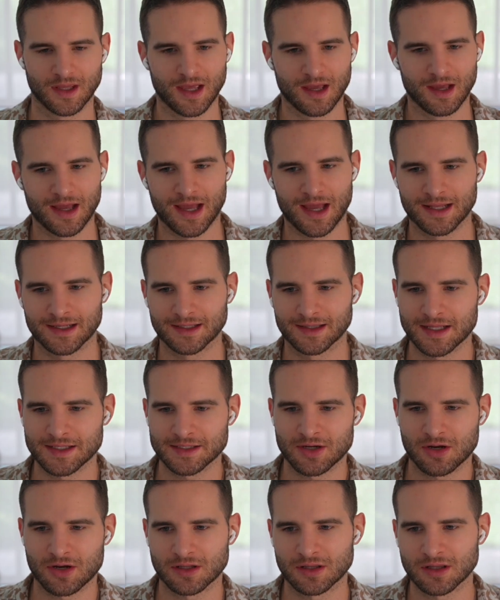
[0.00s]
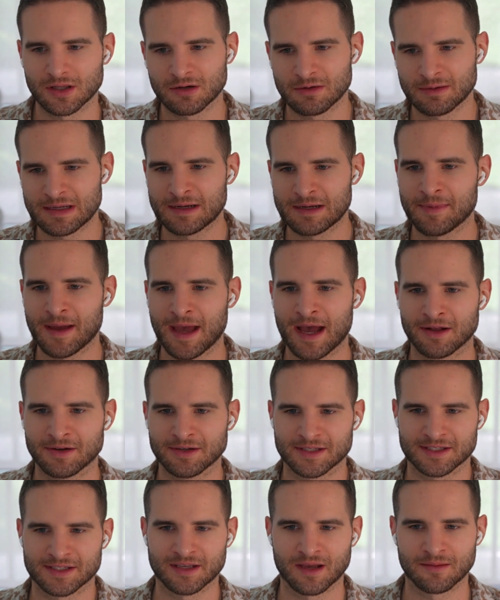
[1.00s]
And let's talk a little bit
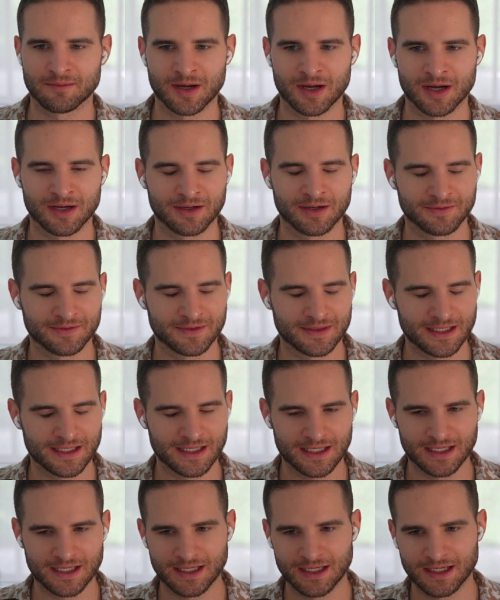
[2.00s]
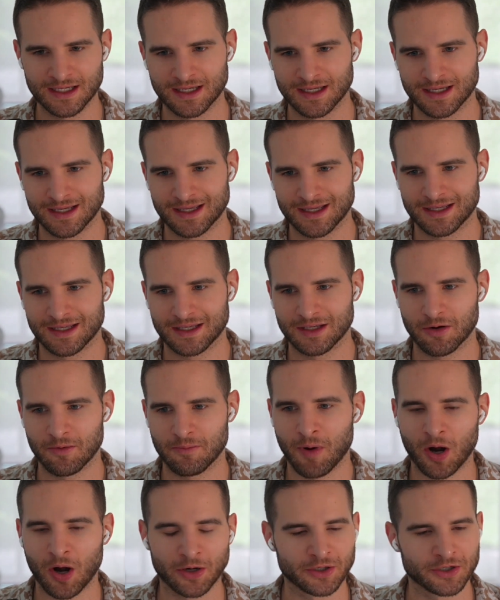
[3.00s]
about some of the
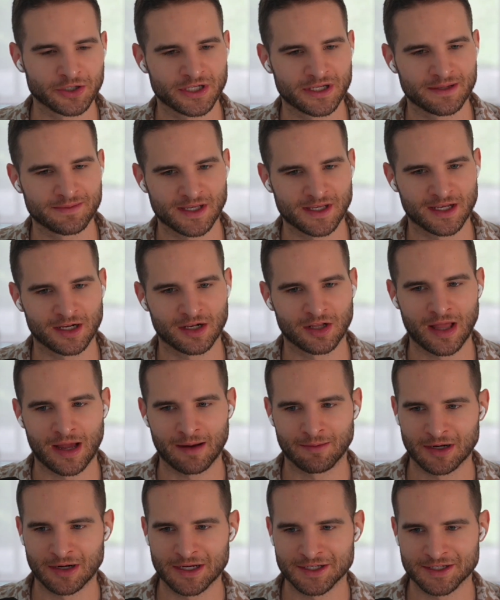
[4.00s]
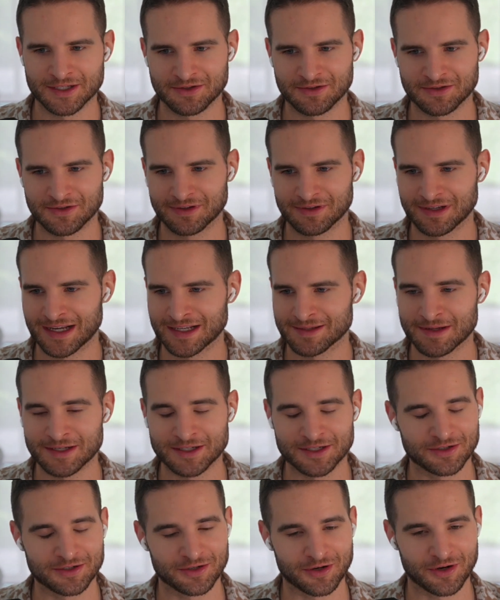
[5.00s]
partnerships and collaborations. You guys
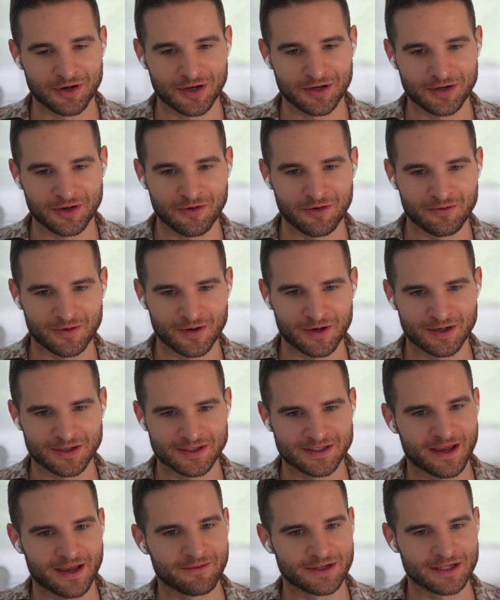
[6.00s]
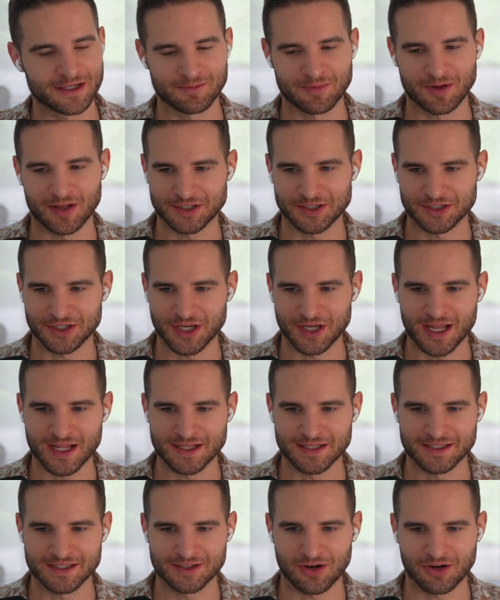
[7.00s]
mentioned you're on over 70 plus
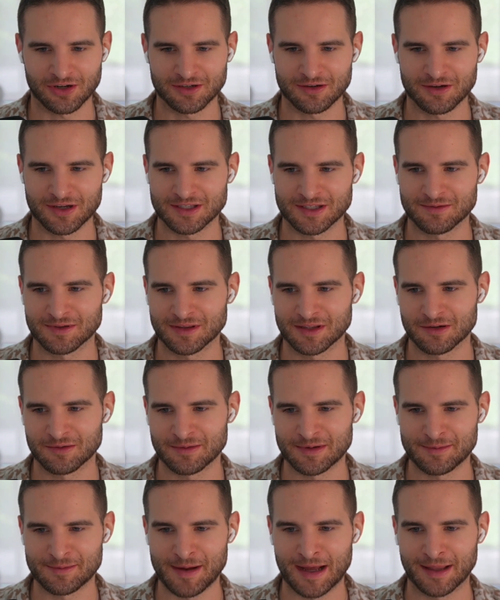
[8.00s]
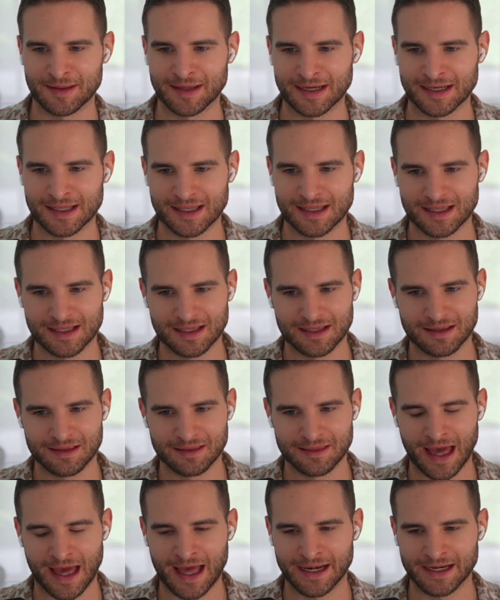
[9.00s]
chains. Talk to us a little bit about like
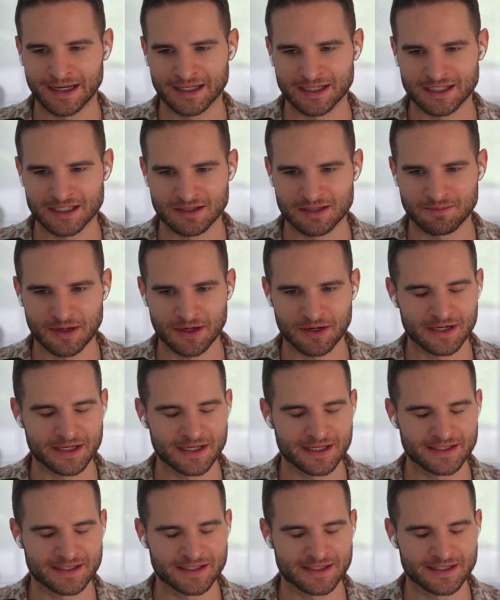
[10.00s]
that experience